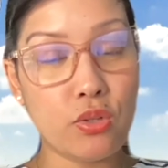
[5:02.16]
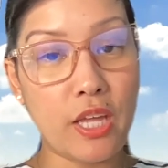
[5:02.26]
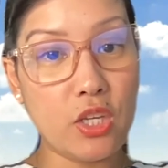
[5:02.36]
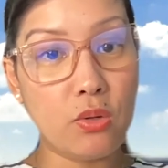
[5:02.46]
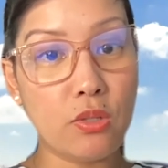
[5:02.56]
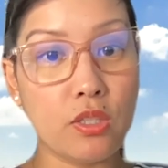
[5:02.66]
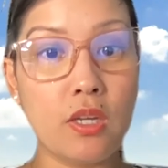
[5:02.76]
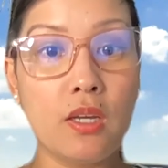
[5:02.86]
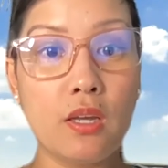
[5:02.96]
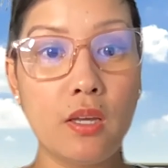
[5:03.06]
that you can
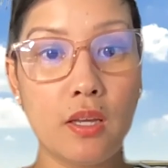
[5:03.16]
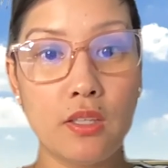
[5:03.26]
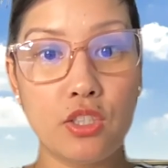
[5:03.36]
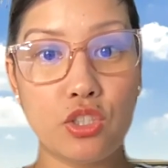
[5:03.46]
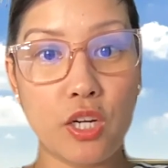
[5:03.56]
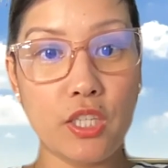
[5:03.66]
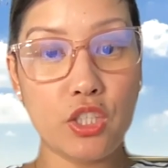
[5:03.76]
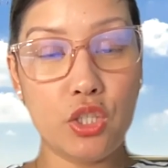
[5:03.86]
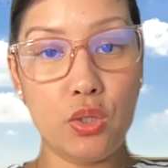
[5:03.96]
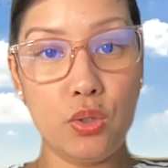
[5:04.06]
start
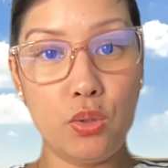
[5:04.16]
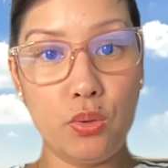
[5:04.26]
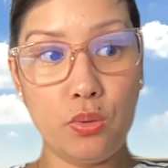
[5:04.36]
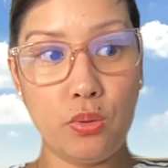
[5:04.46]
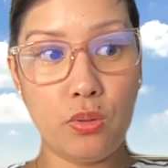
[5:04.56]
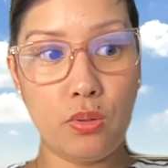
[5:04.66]
to